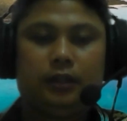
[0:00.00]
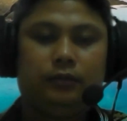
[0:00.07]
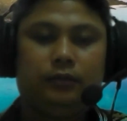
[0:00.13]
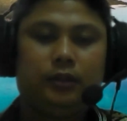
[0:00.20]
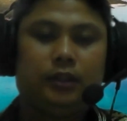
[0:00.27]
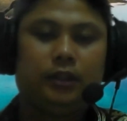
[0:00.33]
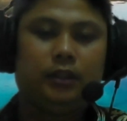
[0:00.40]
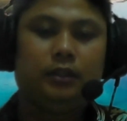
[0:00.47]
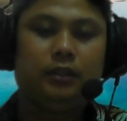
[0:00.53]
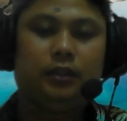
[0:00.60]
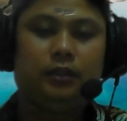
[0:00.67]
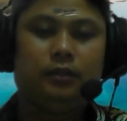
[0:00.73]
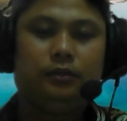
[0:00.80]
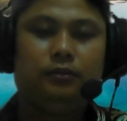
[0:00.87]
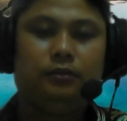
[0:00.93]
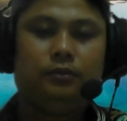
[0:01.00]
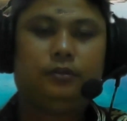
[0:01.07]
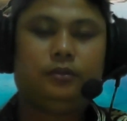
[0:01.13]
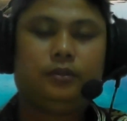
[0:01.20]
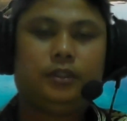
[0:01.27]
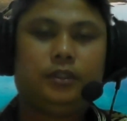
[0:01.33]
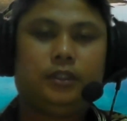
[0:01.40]
We can now,
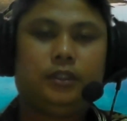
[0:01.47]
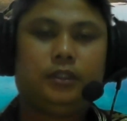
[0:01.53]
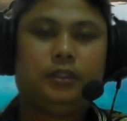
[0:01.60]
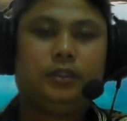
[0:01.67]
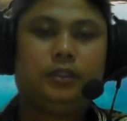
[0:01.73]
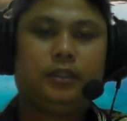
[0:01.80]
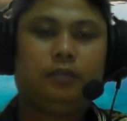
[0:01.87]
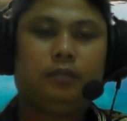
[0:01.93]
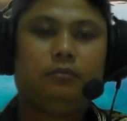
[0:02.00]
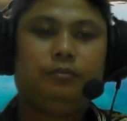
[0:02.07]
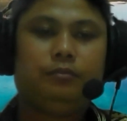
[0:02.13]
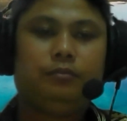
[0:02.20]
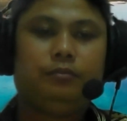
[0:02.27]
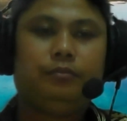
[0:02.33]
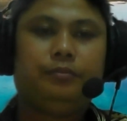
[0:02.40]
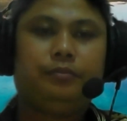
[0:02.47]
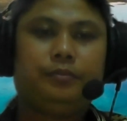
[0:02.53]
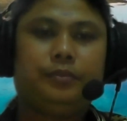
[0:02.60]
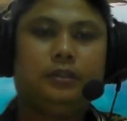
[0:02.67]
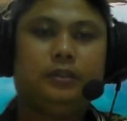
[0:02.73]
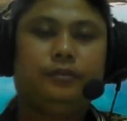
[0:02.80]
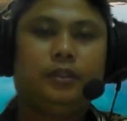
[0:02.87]
this is a sample
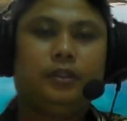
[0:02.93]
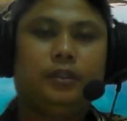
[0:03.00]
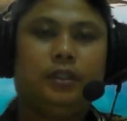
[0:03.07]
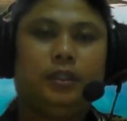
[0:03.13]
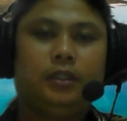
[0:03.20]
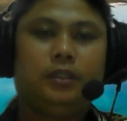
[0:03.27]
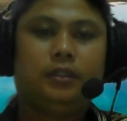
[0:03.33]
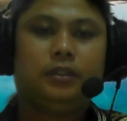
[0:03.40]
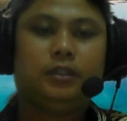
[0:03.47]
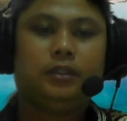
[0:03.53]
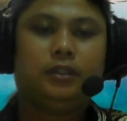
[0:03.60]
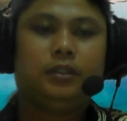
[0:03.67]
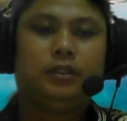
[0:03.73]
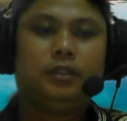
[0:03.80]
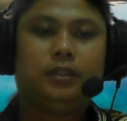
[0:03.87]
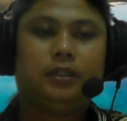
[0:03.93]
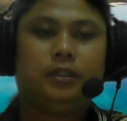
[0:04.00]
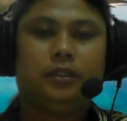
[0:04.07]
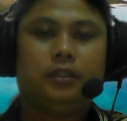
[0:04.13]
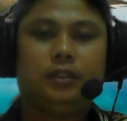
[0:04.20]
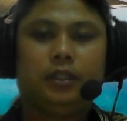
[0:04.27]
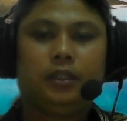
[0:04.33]
of the
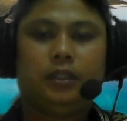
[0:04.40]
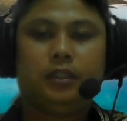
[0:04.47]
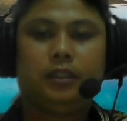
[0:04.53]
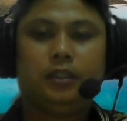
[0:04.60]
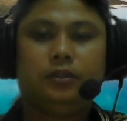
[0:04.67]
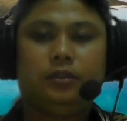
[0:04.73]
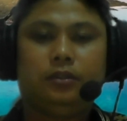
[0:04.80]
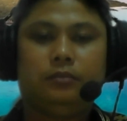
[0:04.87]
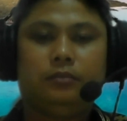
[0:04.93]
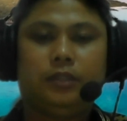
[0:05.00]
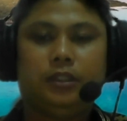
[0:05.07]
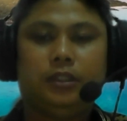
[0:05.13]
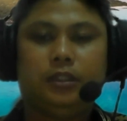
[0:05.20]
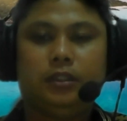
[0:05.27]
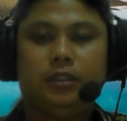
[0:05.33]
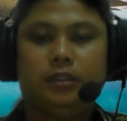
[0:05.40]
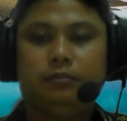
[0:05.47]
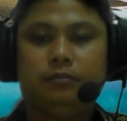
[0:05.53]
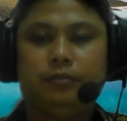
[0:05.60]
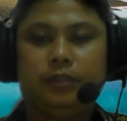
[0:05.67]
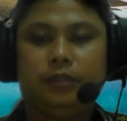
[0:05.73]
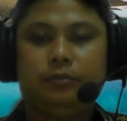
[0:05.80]
anatomy
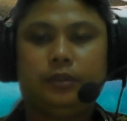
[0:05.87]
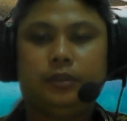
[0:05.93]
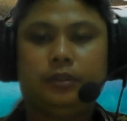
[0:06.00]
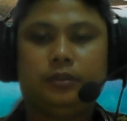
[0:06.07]
paper.